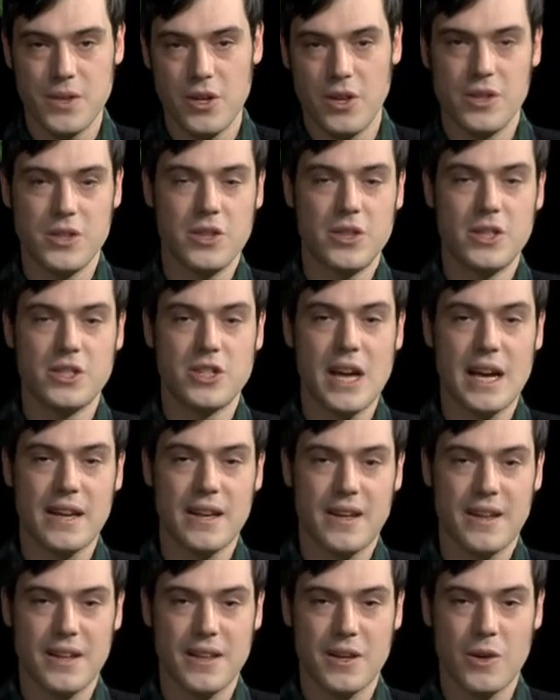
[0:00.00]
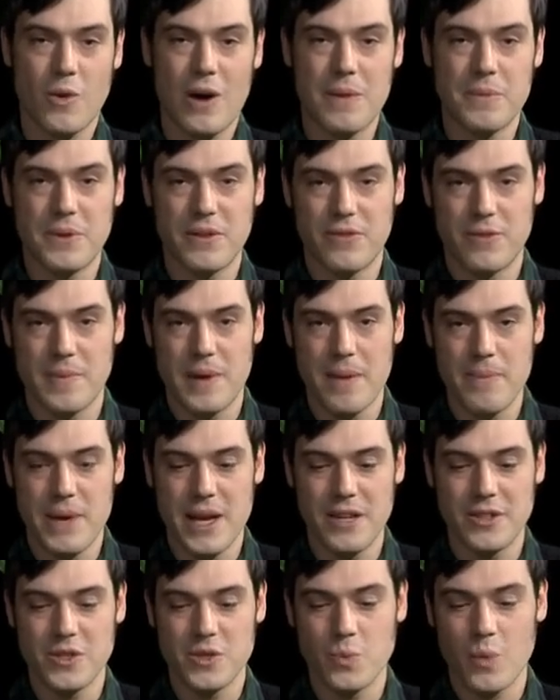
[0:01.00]
you know, you can check uh, the Cooperative Vermont
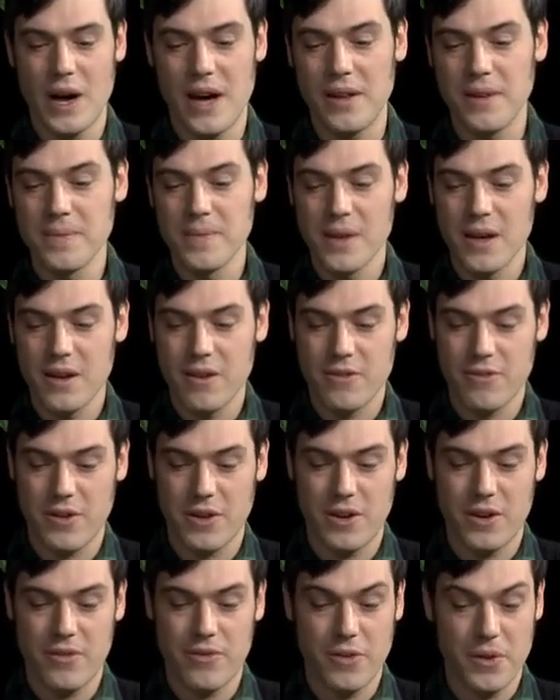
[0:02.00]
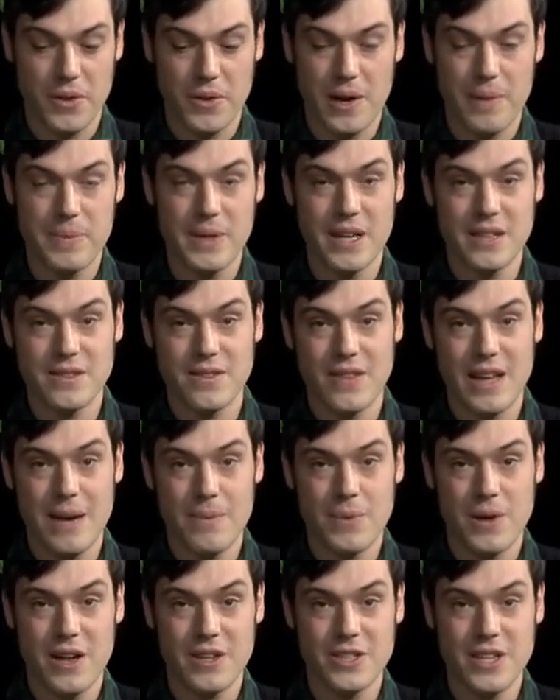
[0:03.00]
page as well for further updates of that
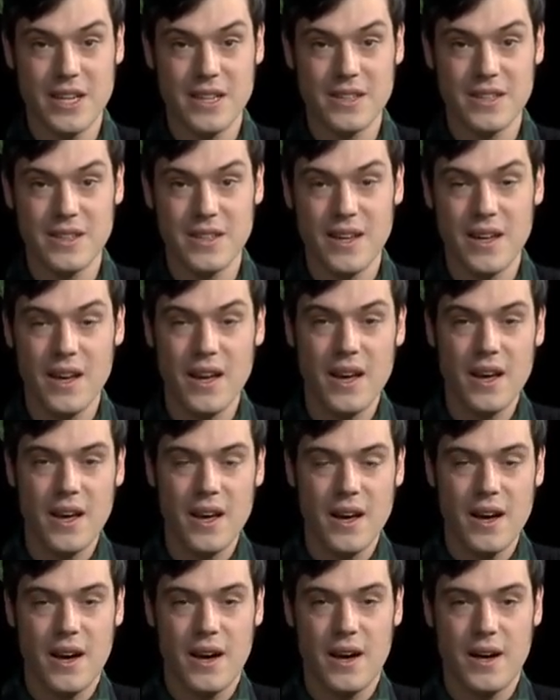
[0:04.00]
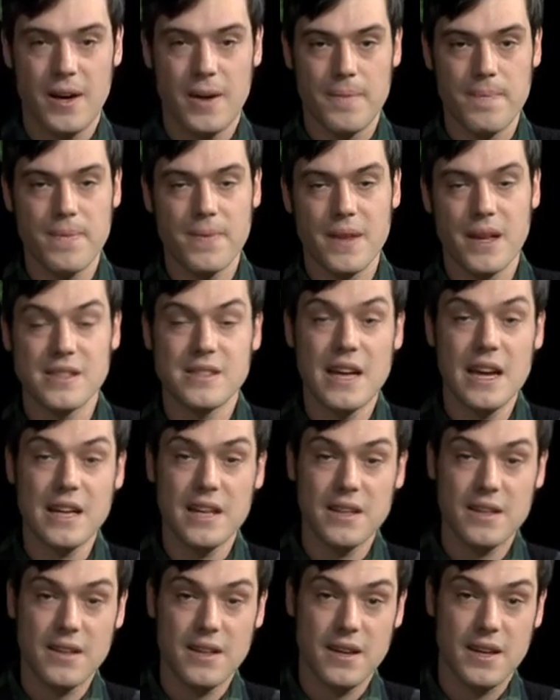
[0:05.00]
project. Um, a
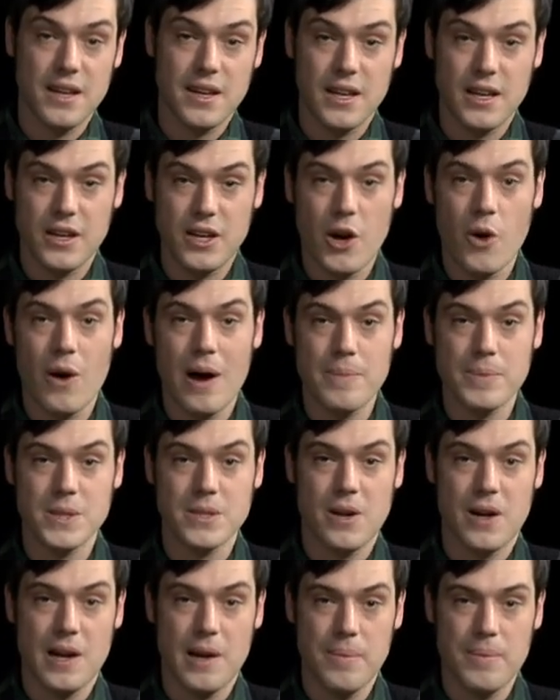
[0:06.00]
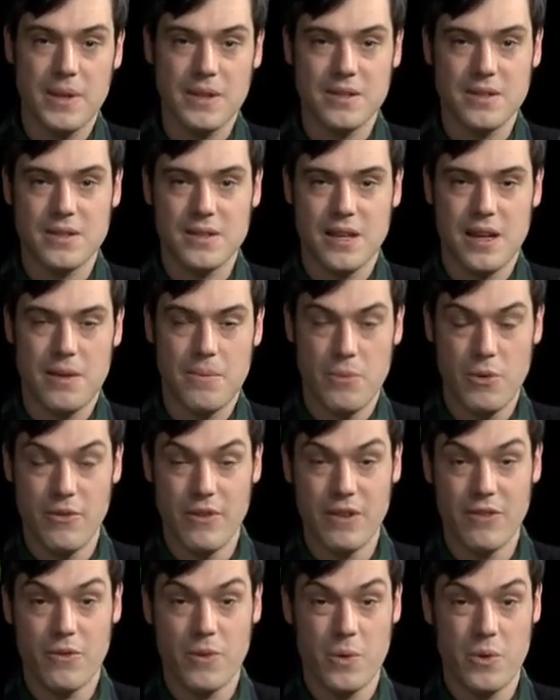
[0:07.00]
second uh, co-op startup that's kind of
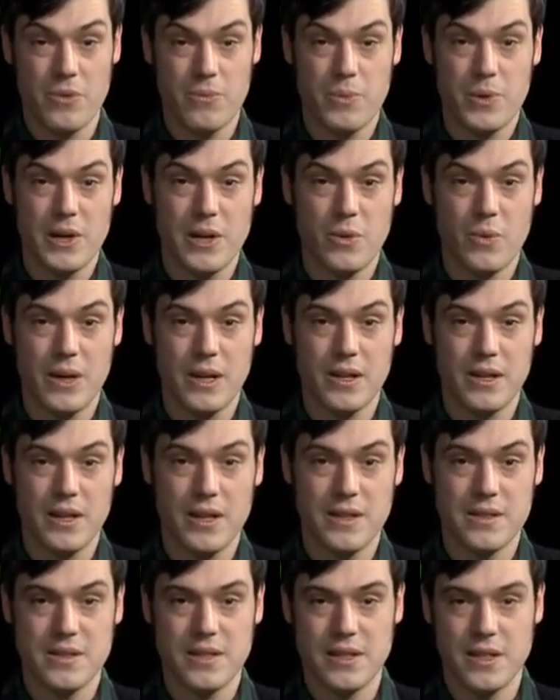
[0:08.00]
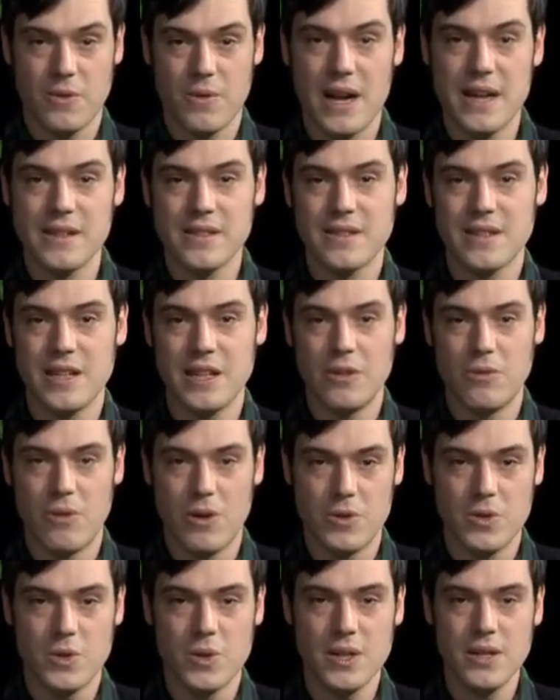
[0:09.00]
moving forward pretty quickly is the Granite City
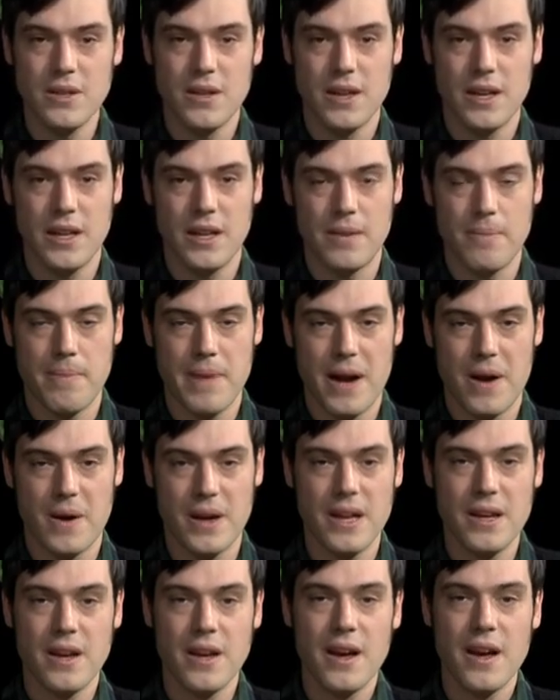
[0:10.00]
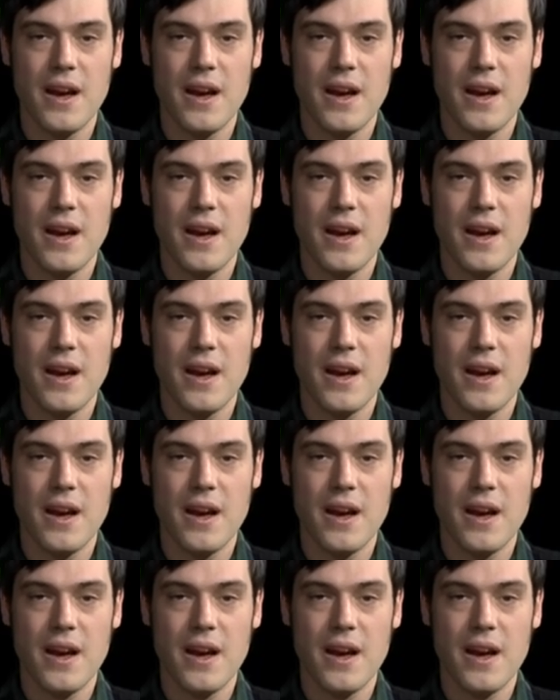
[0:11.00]
Grocery in Barry.